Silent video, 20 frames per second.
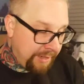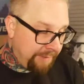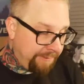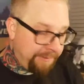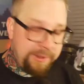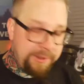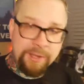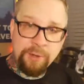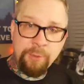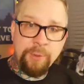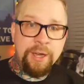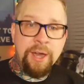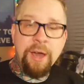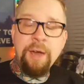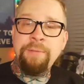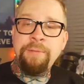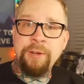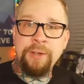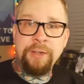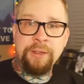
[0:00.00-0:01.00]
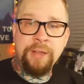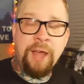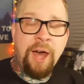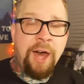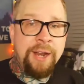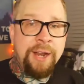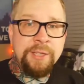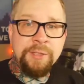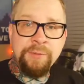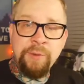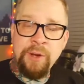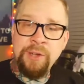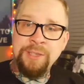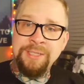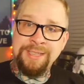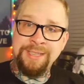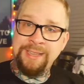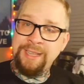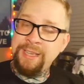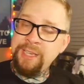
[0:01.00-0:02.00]
I feel like we covered a lot. As far
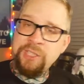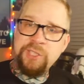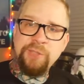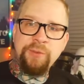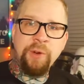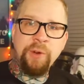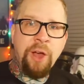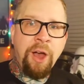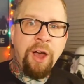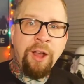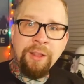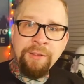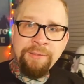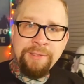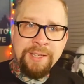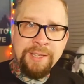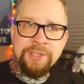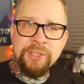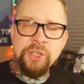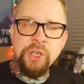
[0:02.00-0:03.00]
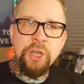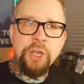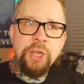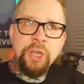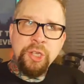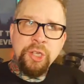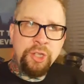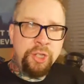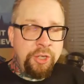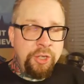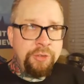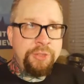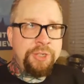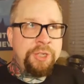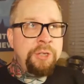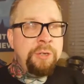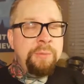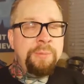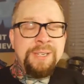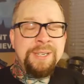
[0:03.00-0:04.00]
as links for all of these,
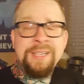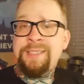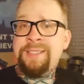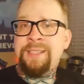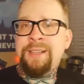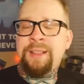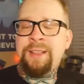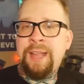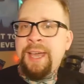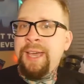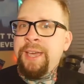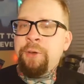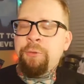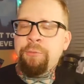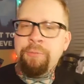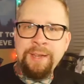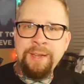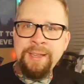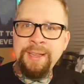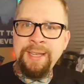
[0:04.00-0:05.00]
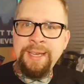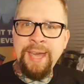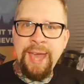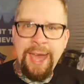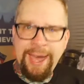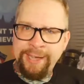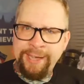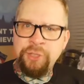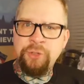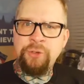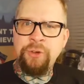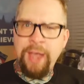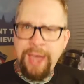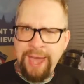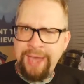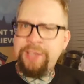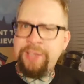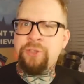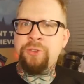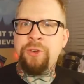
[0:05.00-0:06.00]
YouTube doesn't like really extra
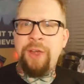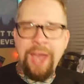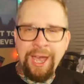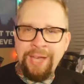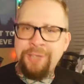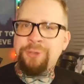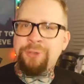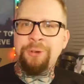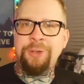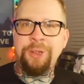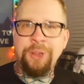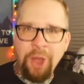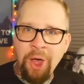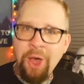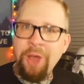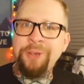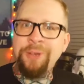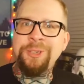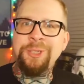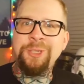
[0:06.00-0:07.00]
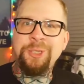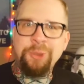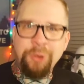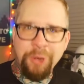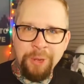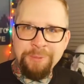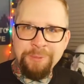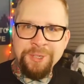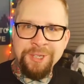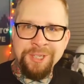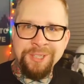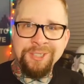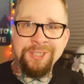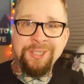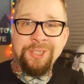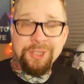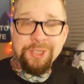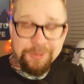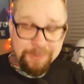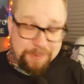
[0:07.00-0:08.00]
long
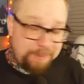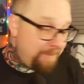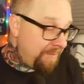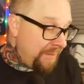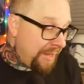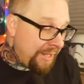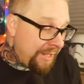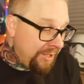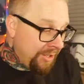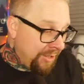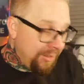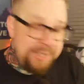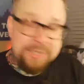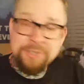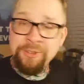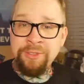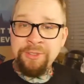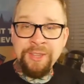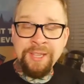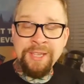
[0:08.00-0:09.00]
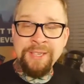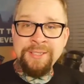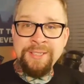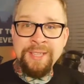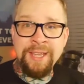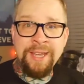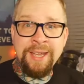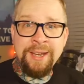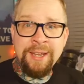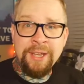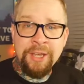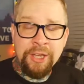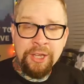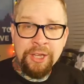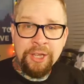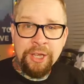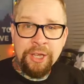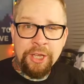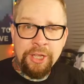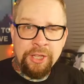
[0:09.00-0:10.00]
descriptions. So these are things that
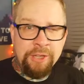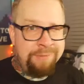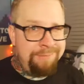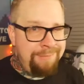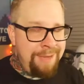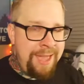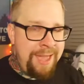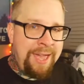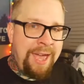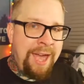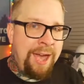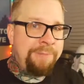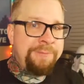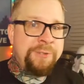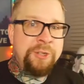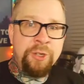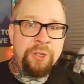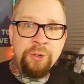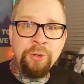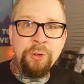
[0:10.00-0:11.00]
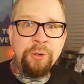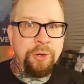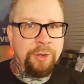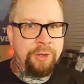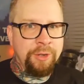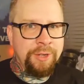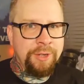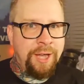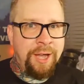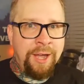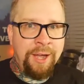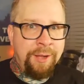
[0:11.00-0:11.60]
you may have to Google.